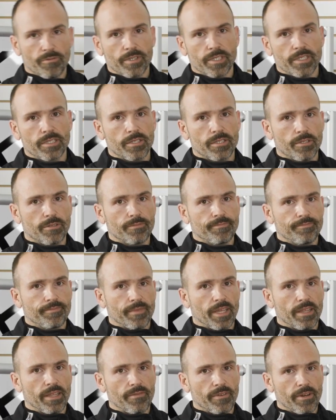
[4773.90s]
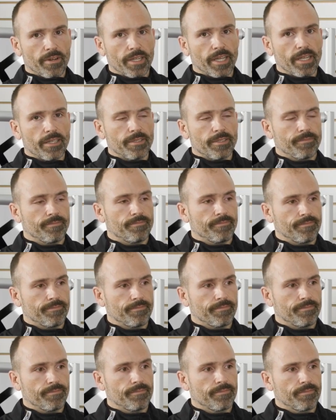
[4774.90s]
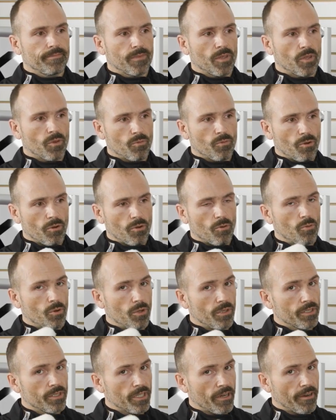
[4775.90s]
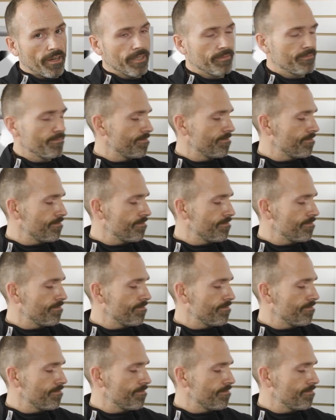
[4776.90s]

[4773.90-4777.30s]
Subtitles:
fleece too at the very end. Roto wool, sorry.